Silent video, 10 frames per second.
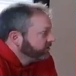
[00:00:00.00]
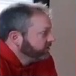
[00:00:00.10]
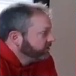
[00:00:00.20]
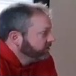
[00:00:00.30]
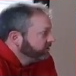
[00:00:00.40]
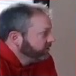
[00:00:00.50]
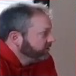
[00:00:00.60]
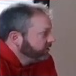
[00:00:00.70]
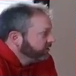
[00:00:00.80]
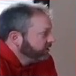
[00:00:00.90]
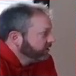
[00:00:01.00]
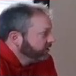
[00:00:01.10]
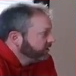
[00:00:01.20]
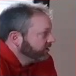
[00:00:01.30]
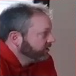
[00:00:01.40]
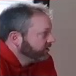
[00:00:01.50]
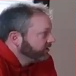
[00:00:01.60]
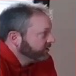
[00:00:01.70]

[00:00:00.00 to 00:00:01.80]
[no speech]